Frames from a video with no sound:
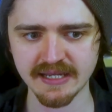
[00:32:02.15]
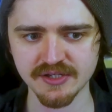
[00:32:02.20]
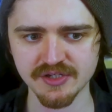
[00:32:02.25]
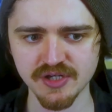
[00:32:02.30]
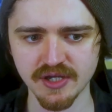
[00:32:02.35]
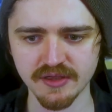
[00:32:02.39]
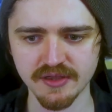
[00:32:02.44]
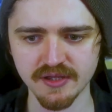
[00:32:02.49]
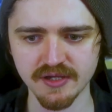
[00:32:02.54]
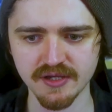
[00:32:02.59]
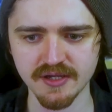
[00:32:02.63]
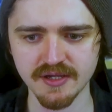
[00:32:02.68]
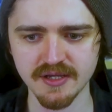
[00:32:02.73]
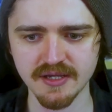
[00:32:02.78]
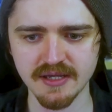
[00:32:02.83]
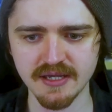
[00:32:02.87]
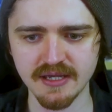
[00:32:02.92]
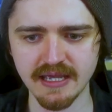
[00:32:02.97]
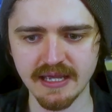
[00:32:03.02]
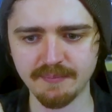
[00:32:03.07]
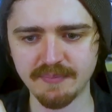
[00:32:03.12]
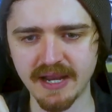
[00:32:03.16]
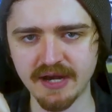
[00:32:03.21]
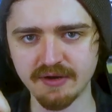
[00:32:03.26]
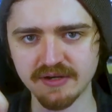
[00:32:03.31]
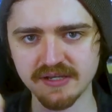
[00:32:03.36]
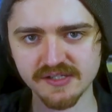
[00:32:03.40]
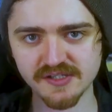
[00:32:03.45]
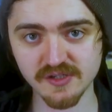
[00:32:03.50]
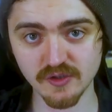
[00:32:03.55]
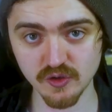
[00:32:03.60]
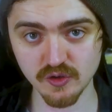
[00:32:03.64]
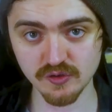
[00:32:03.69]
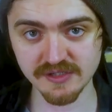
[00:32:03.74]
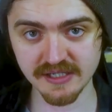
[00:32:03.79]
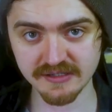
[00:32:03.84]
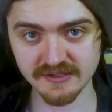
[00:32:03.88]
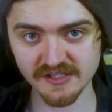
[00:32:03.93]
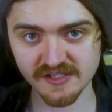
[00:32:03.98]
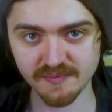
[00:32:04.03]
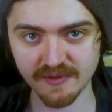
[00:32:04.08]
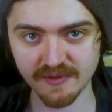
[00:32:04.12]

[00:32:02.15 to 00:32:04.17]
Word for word: at each other Barry's using the